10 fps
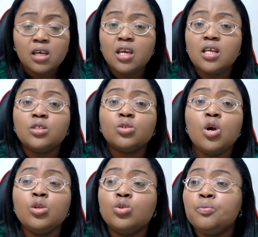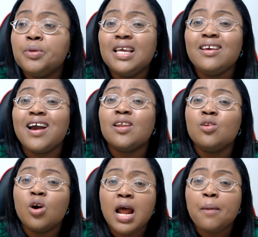is going to be
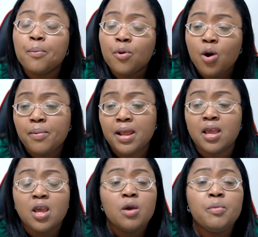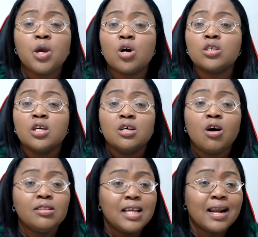another problem, because
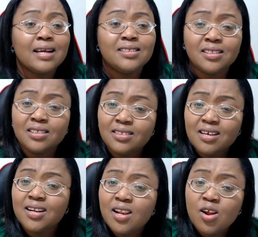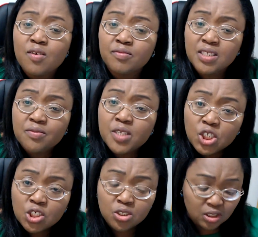there are still a lot of
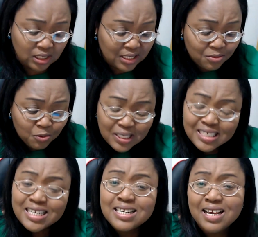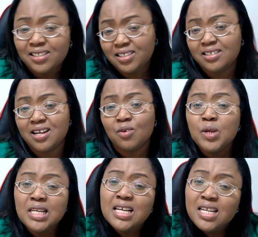divisions within Nigeria,
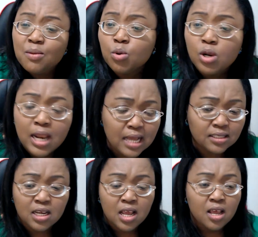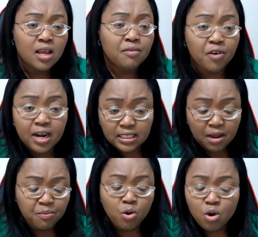within Igbo land. For
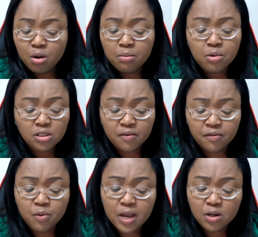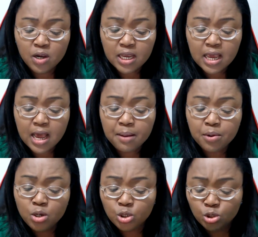example, most of you were not here. I'm
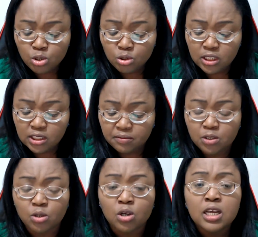going to show you this video.